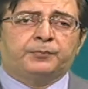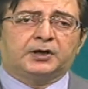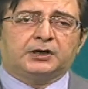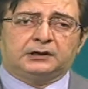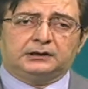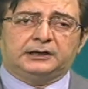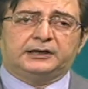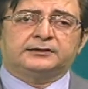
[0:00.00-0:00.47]

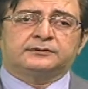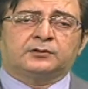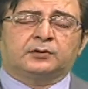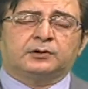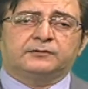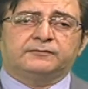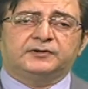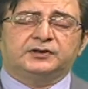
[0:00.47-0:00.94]
But later
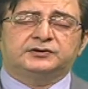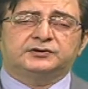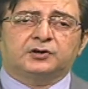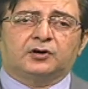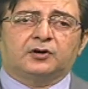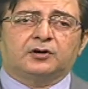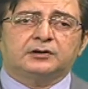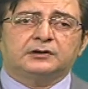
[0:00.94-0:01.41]
on, we
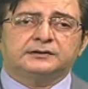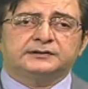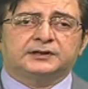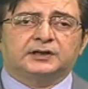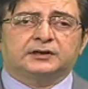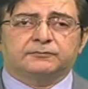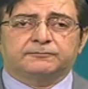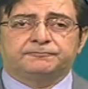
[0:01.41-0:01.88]
saw
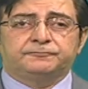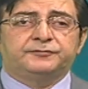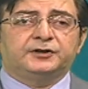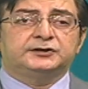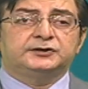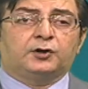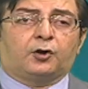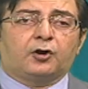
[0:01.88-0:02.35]
that
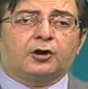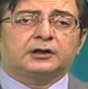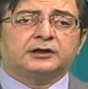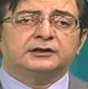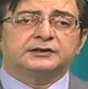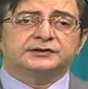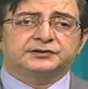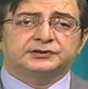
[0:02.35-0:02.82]
with
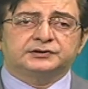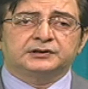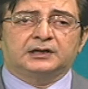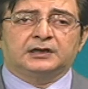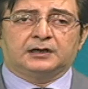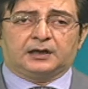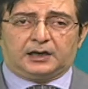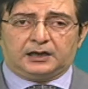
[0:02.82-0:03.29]
AUKUS,
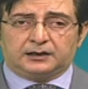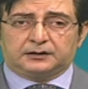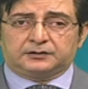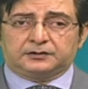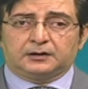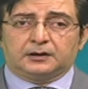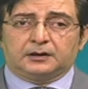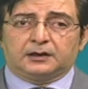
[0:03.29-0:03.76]

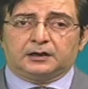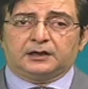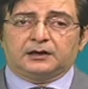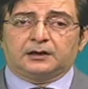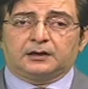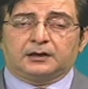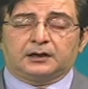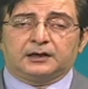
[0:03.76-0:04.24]

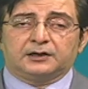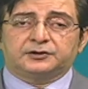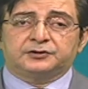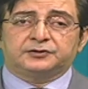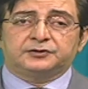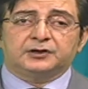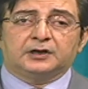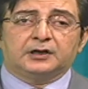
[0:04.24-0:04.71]

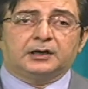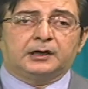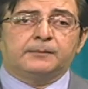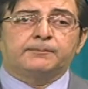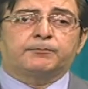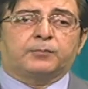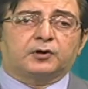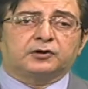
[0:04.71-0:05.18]
its
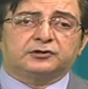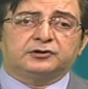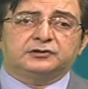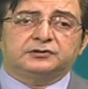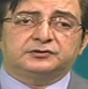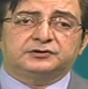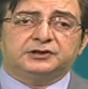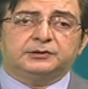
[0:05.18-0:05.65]

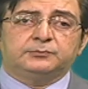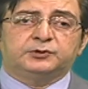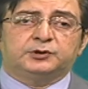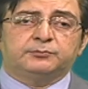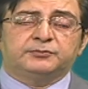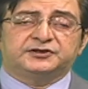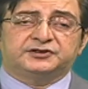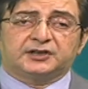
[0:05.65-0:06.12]
importance seems
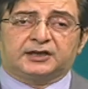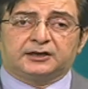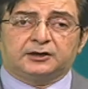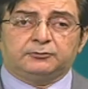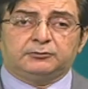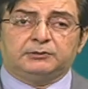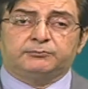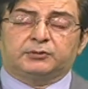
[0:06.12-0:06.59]
to be
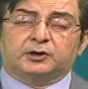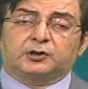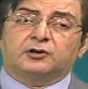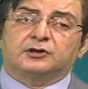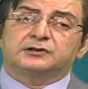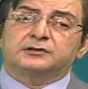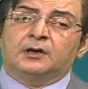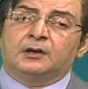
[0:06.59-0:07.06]
secondary,
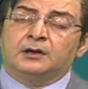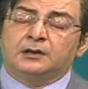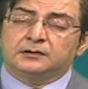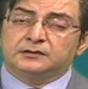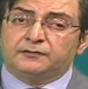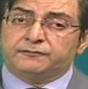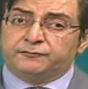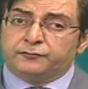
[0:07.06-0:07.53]
because
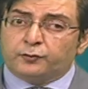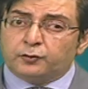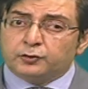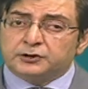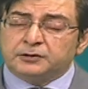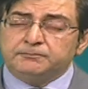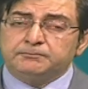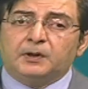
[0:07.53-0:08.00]
the
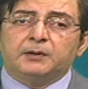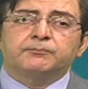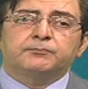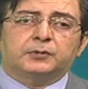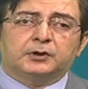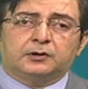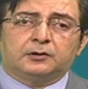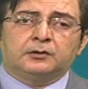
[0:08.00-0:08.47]
fourth
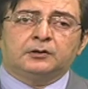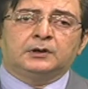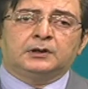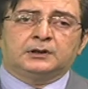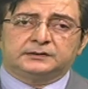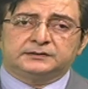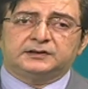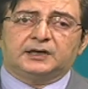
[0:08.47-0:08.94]
member
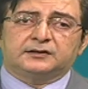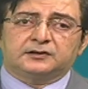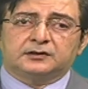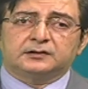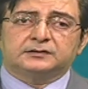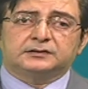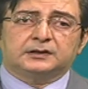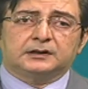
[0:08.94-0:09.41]
that
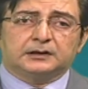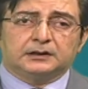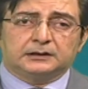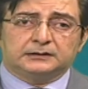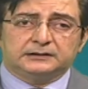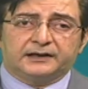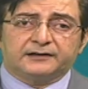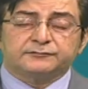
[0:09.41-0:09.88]
is
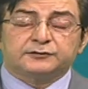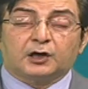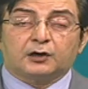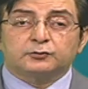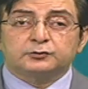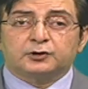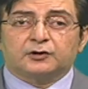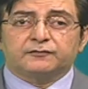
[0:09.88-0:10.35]
left
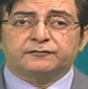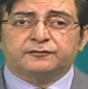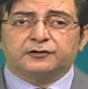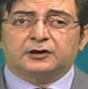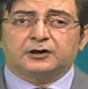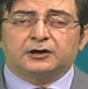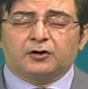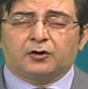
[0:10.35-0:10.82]
out of
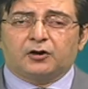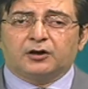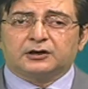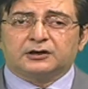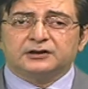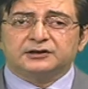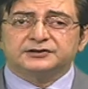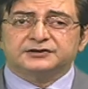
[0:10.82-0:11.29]

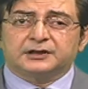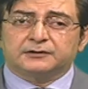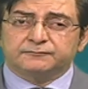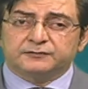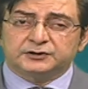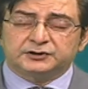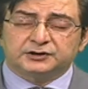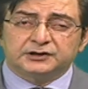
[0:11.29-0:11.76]
AUKUS
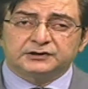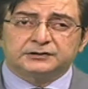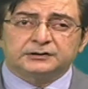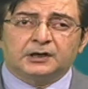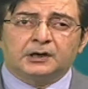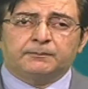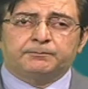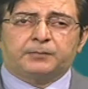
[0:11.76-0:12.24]
and which
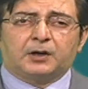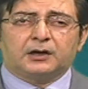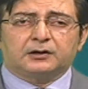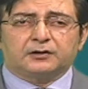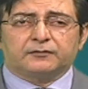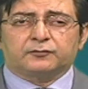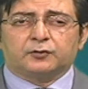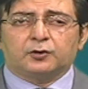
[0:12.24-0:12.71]
is
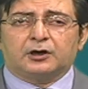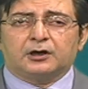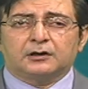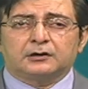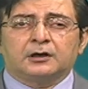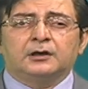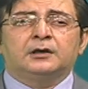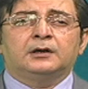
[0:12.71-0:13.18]
part of
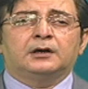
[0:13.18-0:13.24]
Quad,